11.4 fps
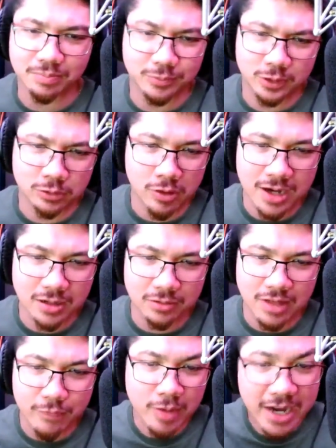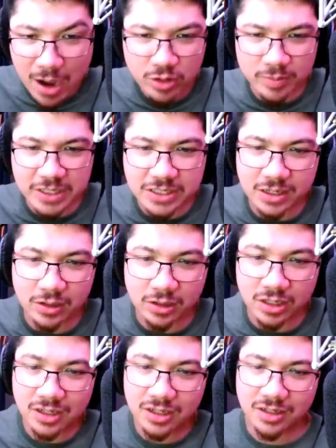I'm trying to level my alchemy
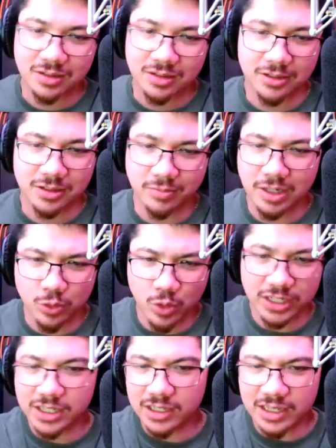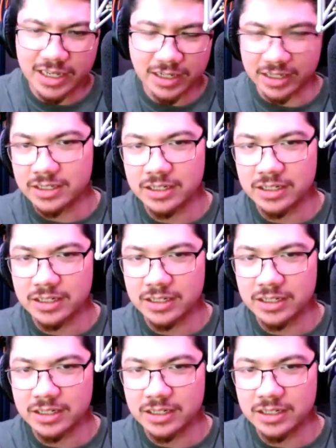skill. I'm not going to eat it.